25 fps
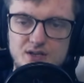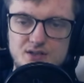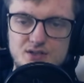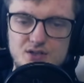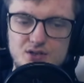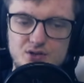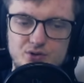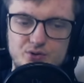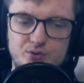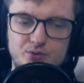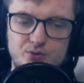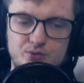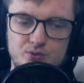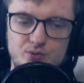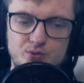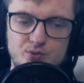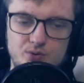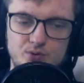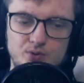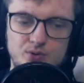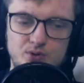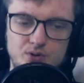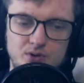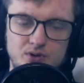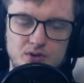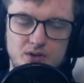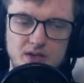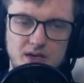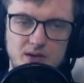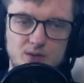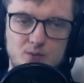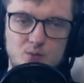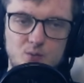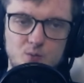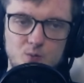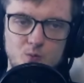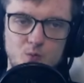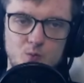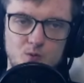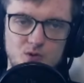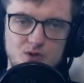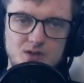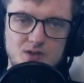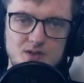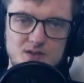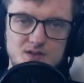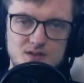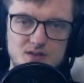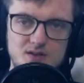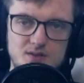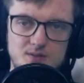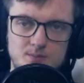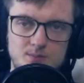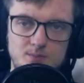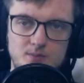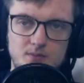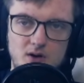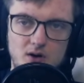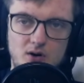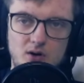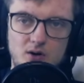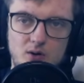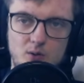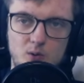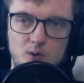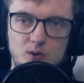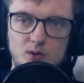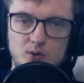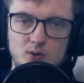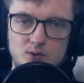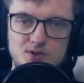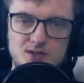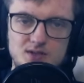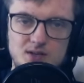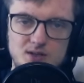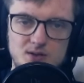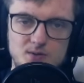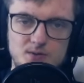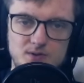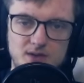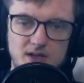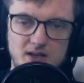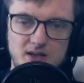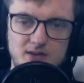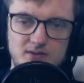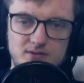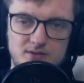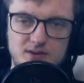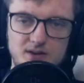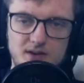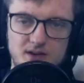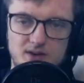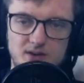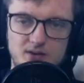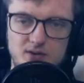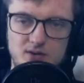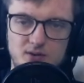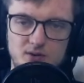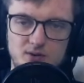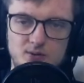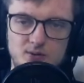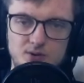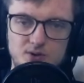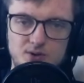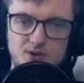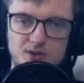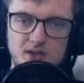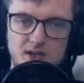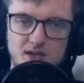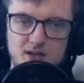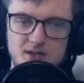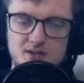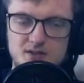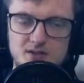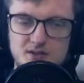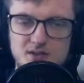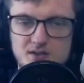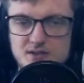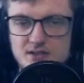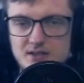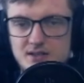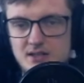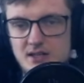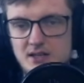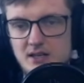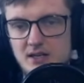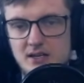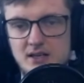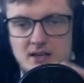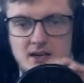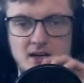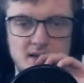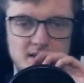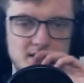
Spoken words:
does it do? Like, what does it... Outside of, like, Viego, what else does it, like,